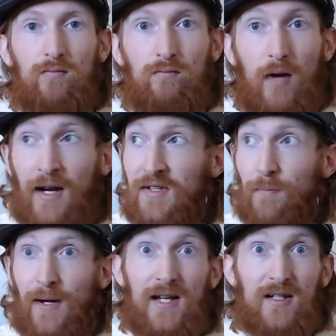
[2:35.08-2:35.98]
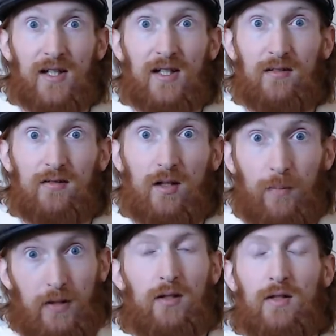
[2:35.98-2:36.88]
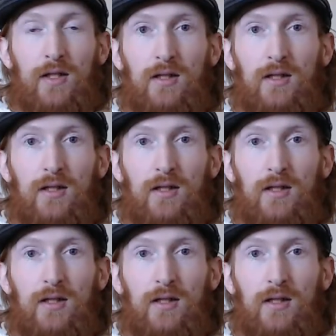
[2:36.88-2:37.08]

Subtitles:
And it's amazing, apparently.